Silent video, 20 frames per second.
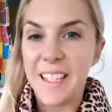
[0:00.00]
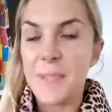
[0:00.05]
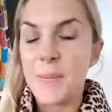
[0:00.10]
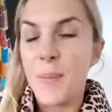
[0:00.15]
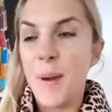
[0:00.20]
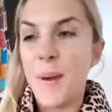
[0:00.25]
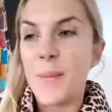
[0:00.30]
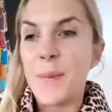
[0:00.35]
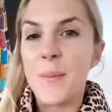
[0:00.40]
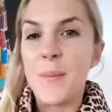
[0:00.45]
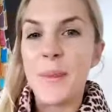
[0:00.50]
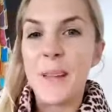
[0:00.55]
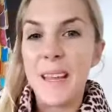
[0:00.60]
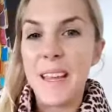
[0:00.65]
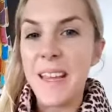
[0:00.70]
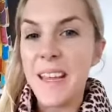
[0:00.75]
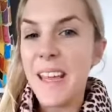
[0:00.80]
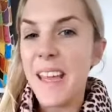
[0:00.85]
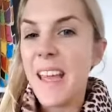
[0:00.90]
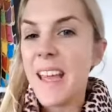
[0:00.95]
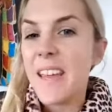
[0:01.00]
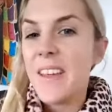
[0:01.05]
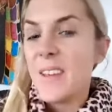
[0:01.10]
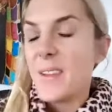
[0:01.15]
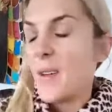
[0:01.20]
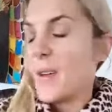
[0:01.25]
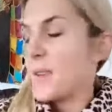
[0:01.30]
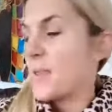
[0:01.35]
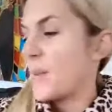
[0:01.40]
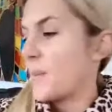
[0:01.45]
that's probably,
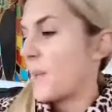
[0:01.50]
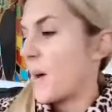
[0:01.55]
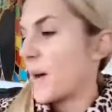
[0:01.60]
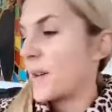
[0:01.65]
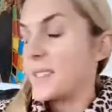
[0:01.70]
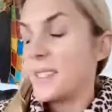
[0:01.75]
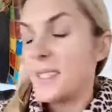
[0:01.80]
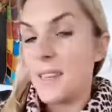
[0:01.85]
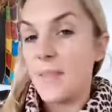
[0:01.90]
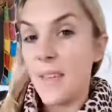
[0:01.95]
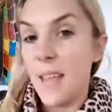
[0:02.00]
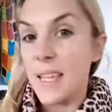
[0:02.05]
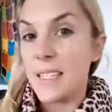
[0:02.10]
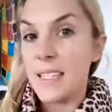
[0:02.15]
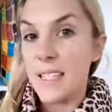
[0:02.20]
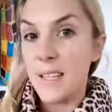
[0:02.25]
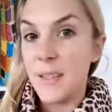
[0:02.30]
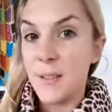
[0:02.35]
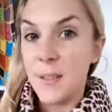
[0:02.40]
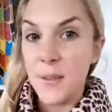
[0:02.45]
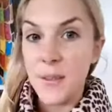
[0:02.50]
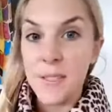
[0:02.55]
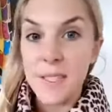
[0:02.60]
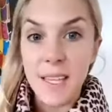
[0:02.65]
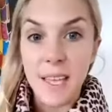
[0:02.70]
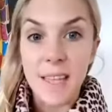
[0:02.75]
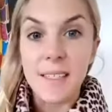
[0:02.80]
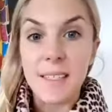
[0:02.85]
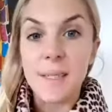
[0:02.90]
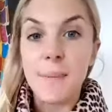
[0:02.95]
you know, the post-event
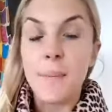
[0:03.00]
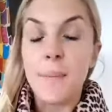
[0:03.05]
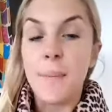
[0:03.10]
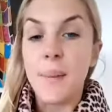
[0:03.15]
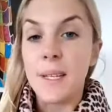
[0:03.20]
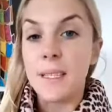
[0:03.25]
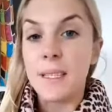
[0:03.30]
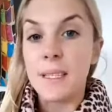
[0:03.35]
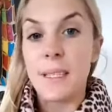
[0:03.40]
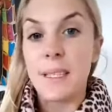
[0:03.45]
enthusiasm,